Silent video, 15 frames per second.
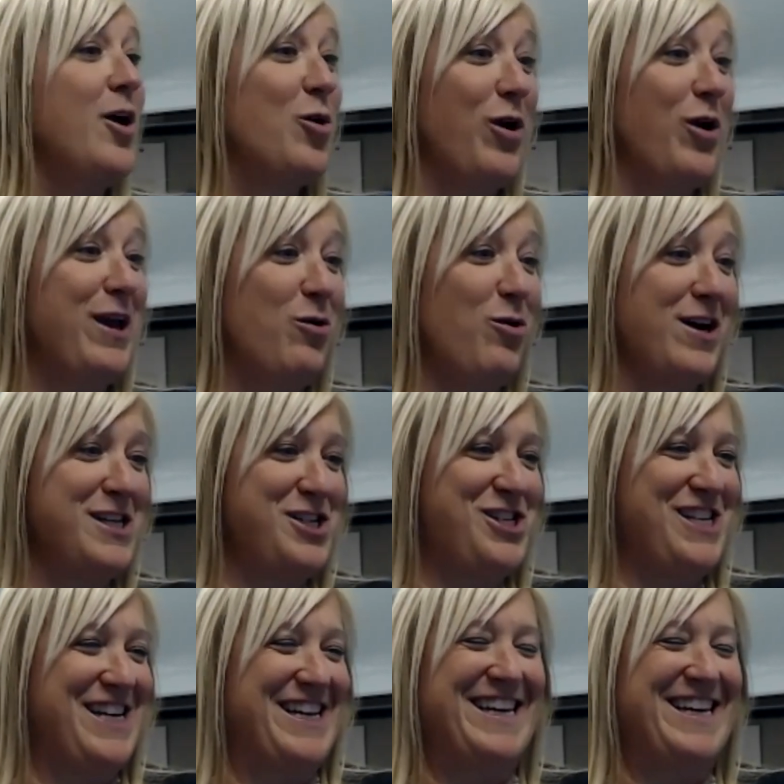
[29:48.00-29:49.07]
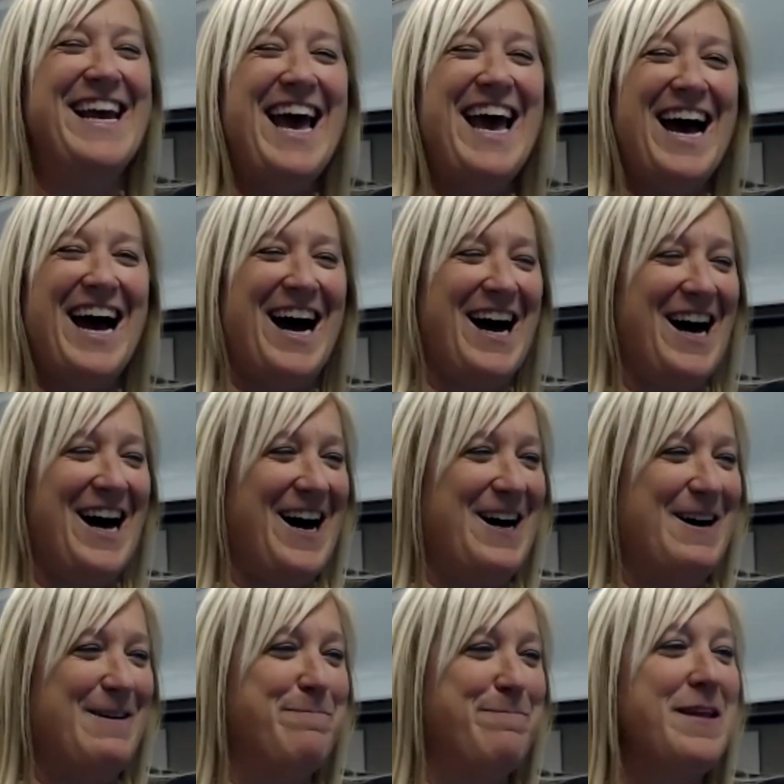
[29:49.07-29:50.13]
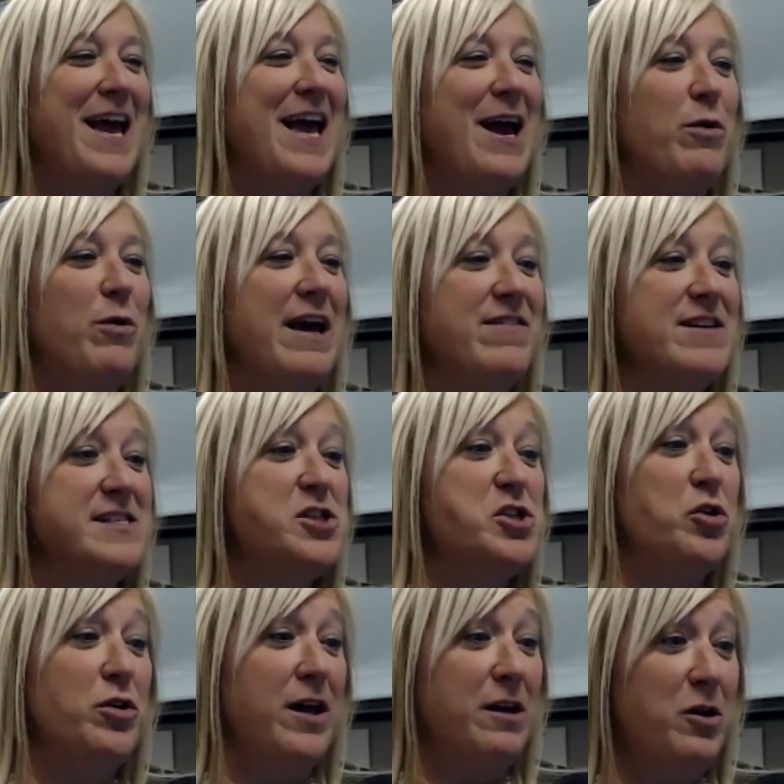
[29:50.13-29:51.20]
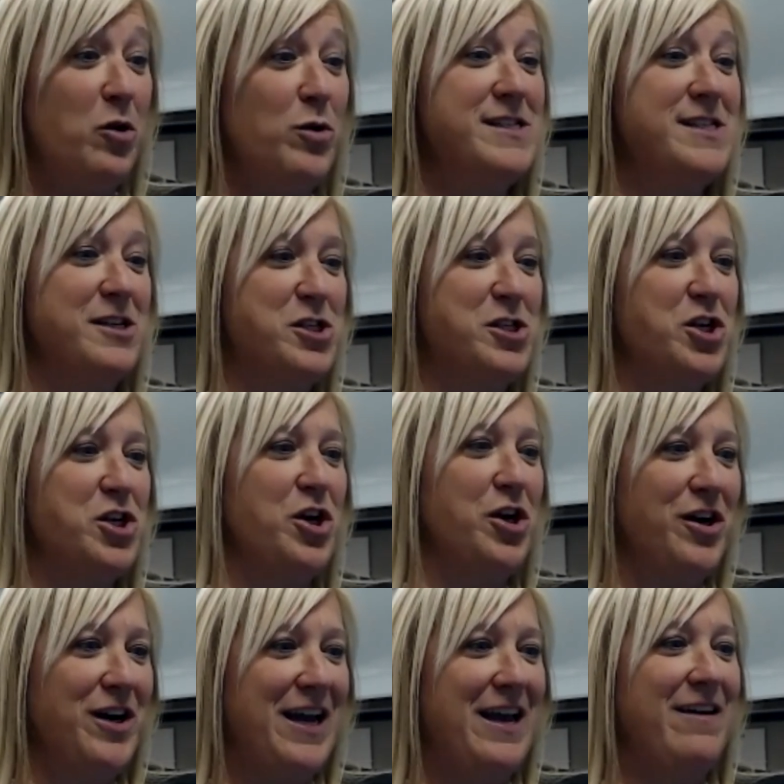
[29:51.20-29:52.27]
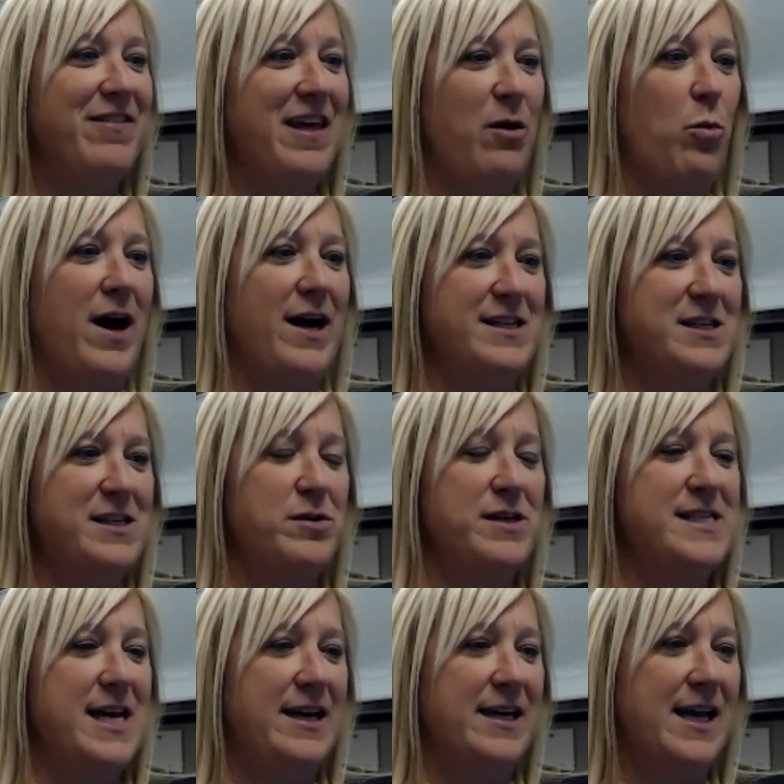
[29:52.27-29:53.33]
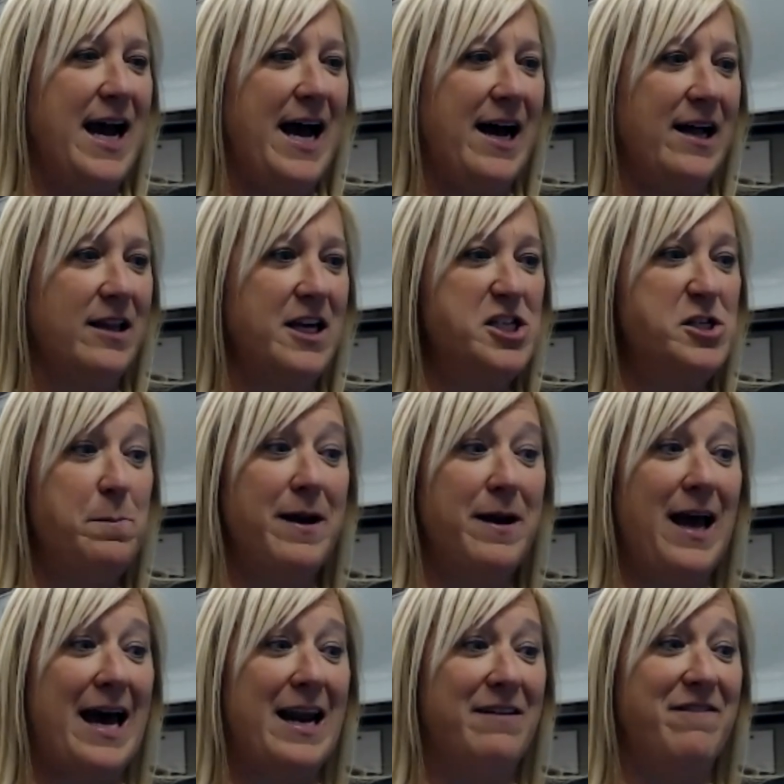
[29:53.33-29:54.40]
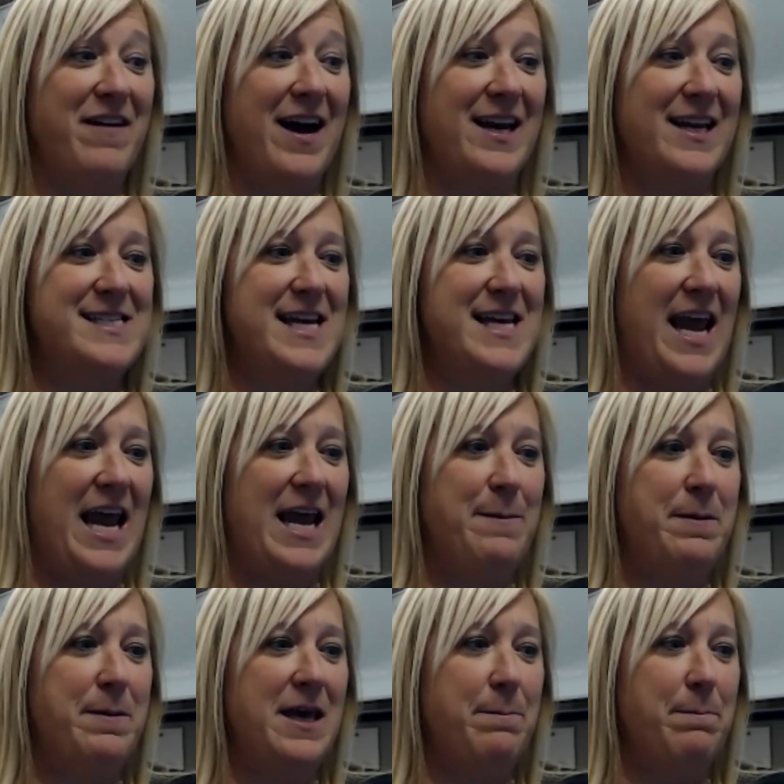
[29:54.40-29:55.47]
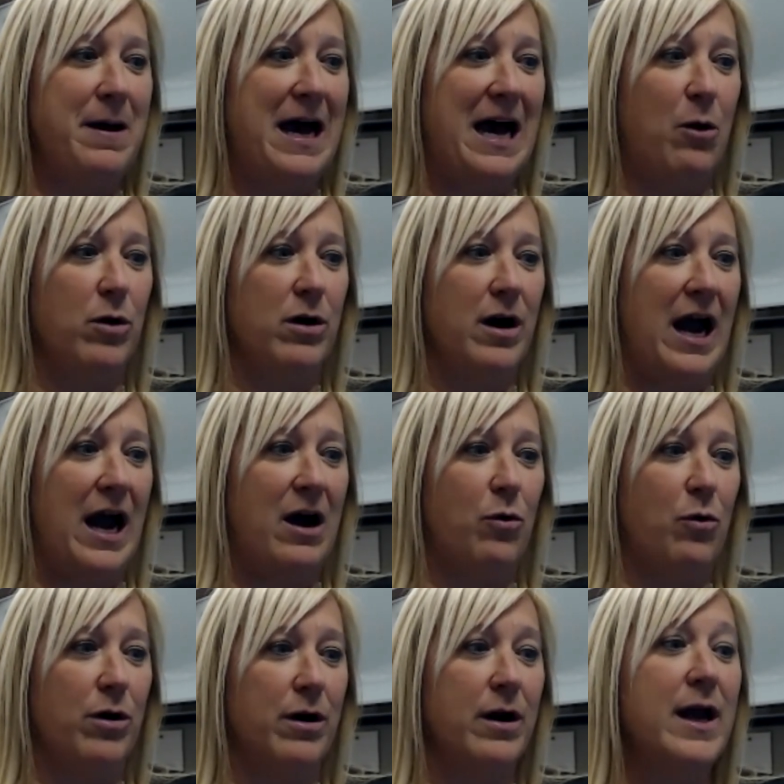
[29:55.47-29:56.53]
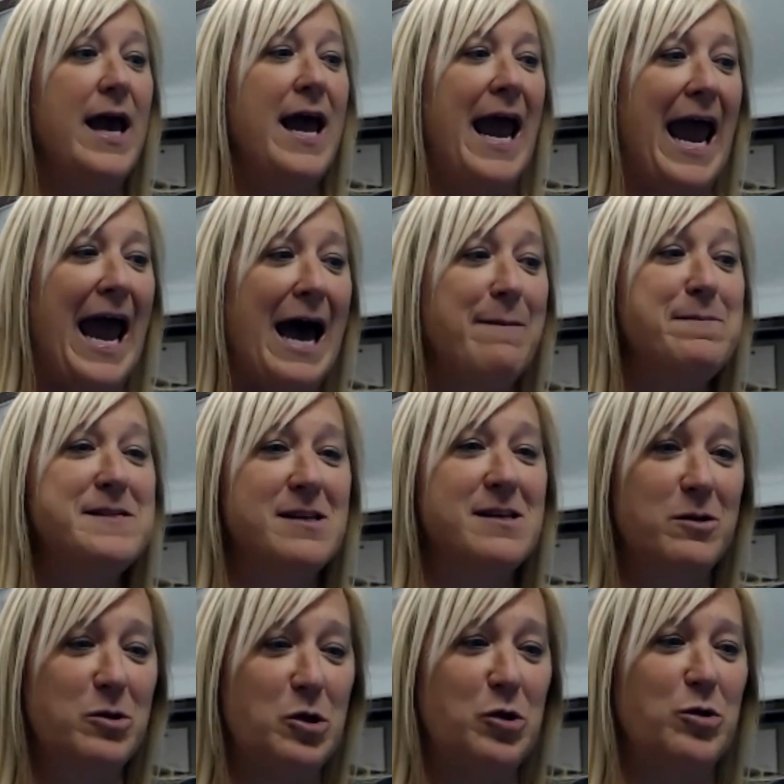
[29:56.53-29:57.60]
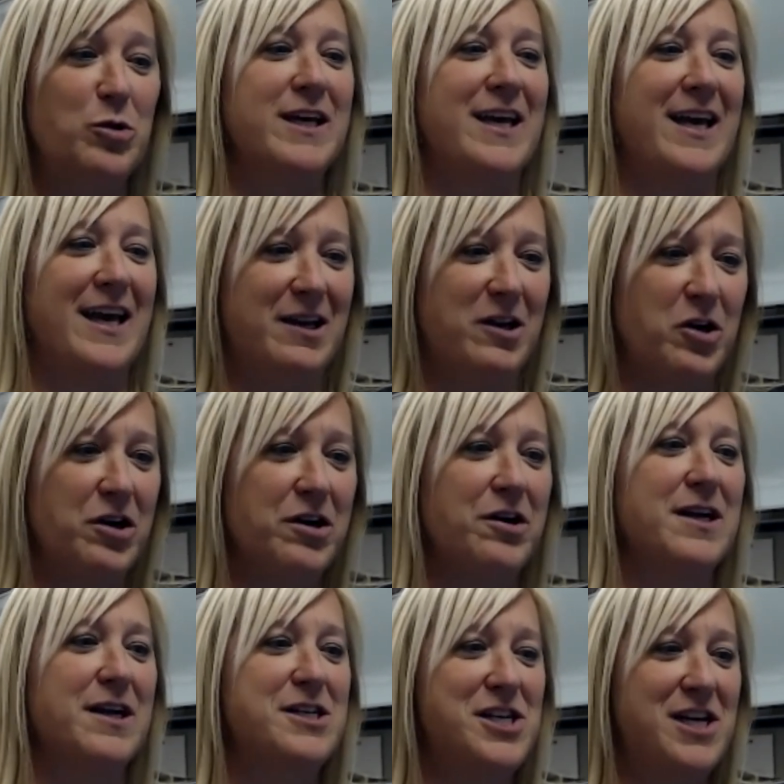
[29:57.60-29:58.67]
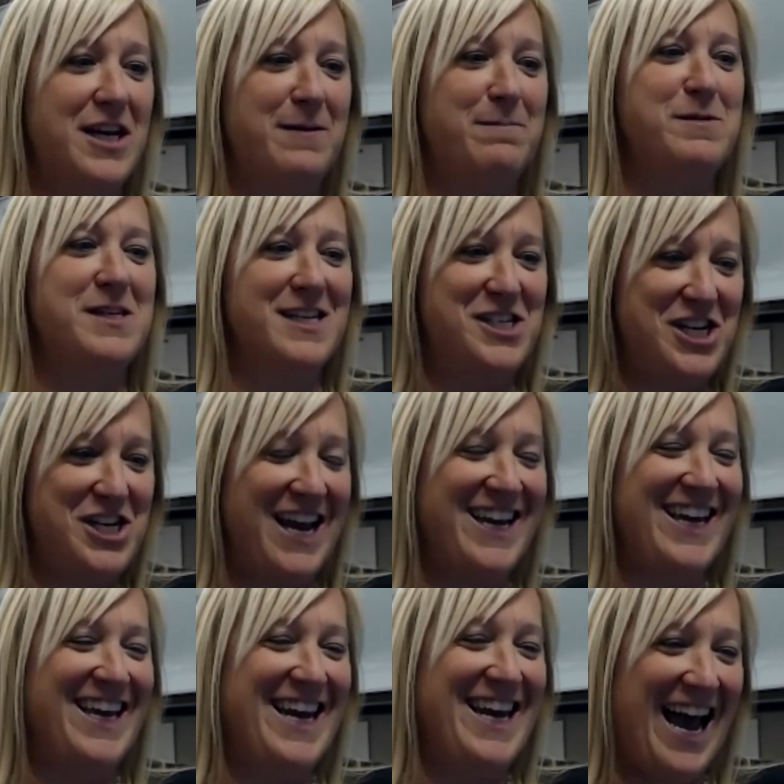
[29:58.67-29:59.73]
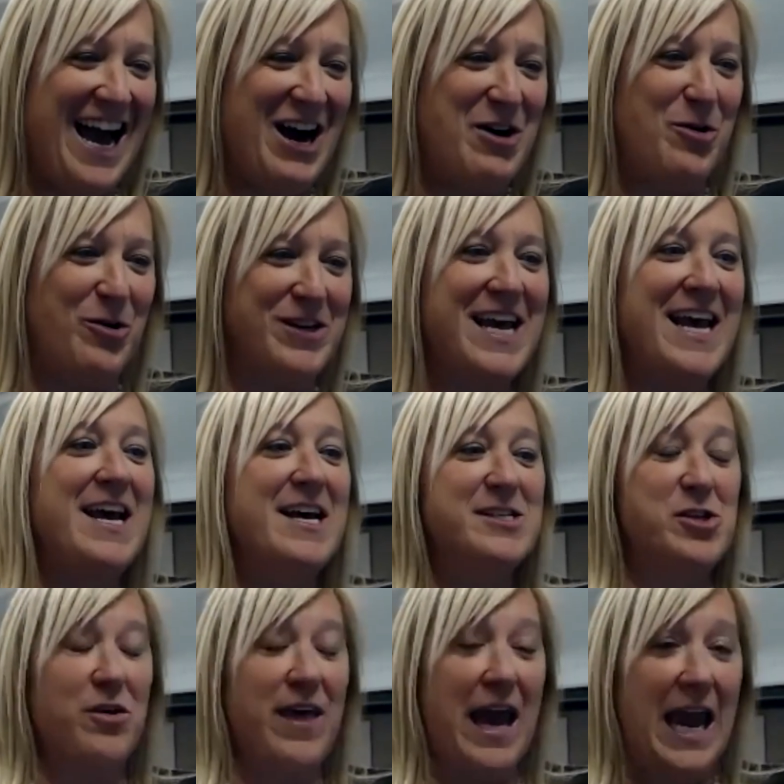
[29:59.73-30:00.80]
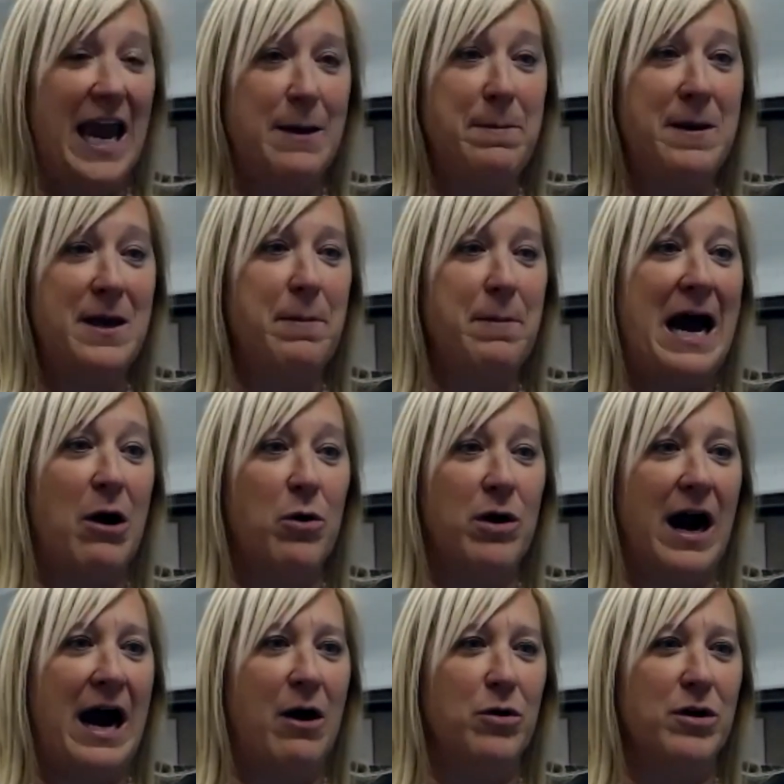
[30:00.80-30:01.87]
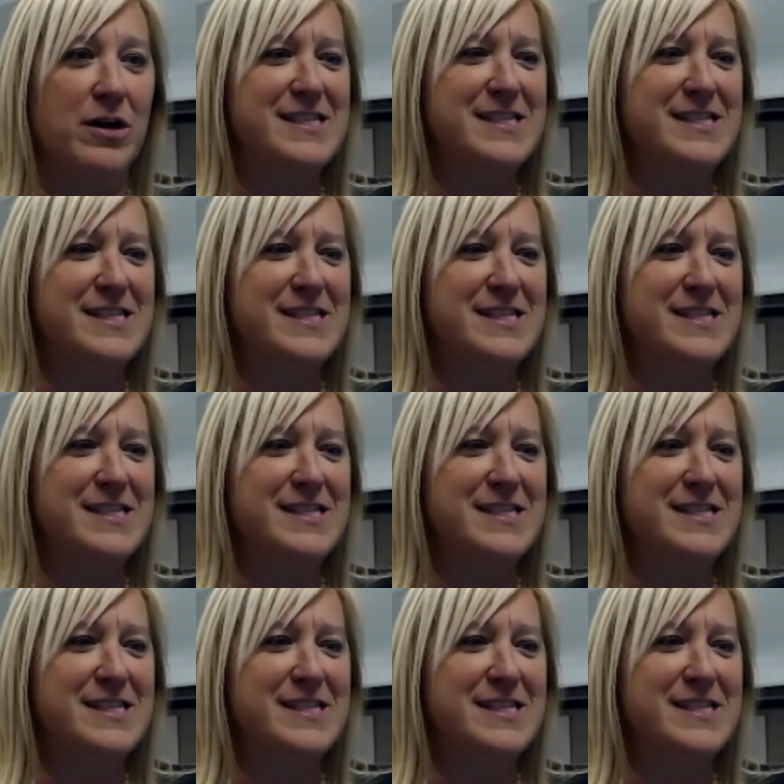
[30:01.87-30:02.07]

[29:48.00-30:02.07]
Great question. We have a student who isn't sure if they want to attend college, but got invited to AP Power Hour. Absolutely encourage him to check it out. So the AP Power Hour